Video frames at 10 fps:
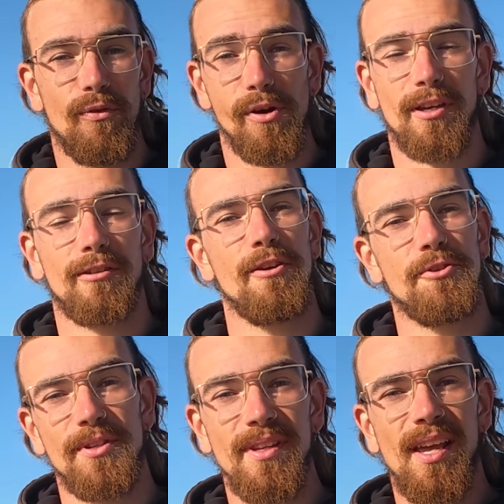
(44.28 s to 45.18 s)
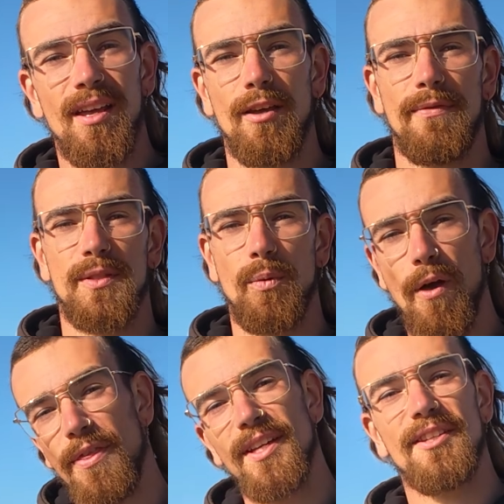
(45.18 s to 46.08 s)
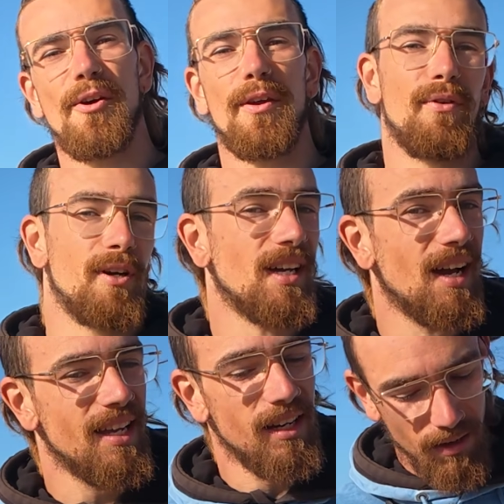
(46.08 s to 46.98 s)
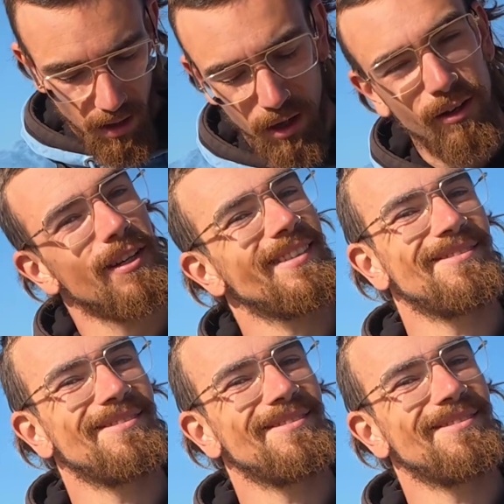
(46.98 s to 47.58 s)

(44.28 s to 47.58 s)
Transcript: for a conclusion if it's worth it going for a diet or not.